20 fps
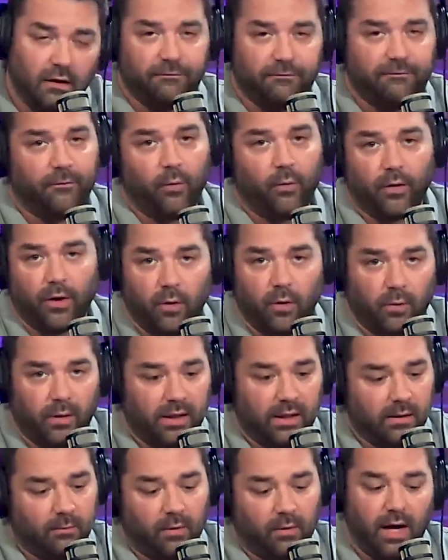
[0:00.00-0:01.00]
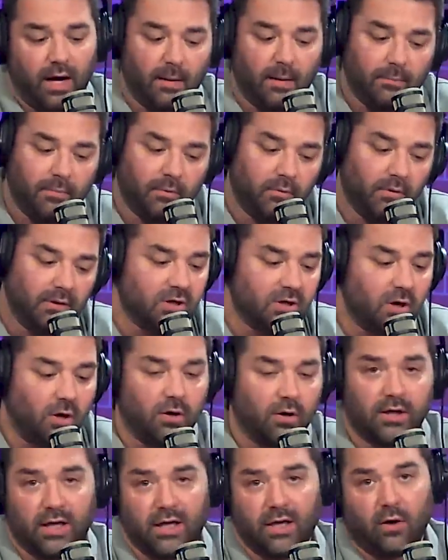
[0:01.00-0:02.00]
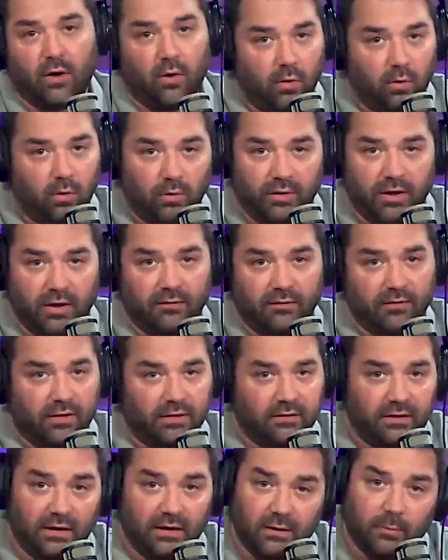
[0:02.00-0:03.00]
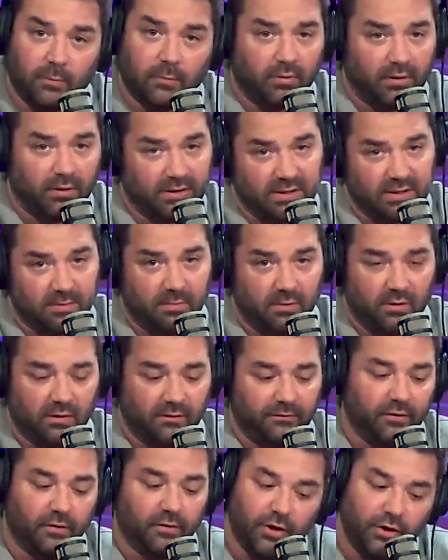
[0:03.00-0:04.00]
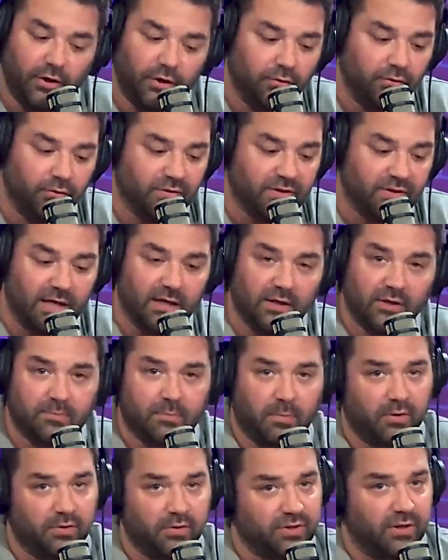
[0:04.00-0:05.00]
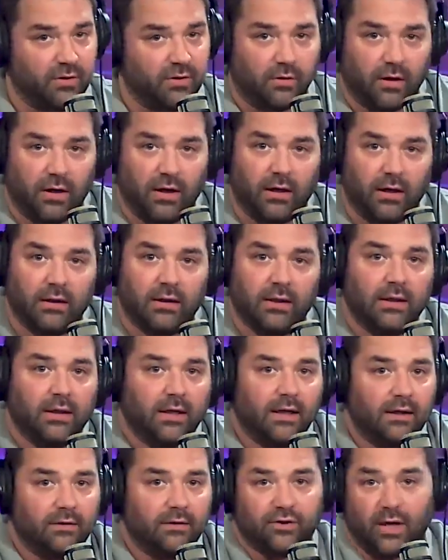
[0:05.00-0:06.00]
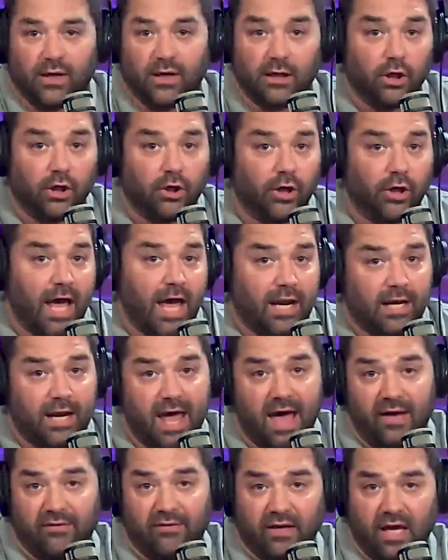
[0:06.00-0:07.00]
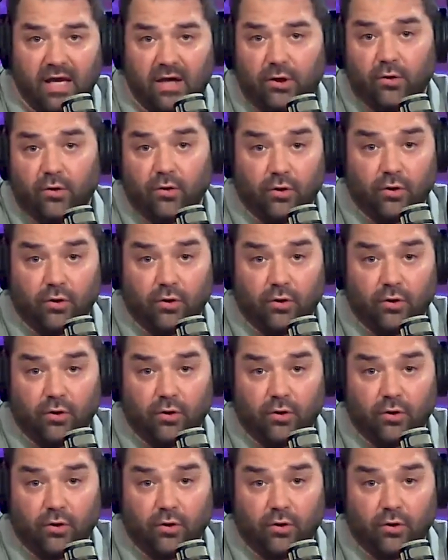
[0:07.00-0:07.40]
Ford OEM rep, or it's hard to get a hold of a dealer principal if you're a new salesperson or trying to learn how to navigate your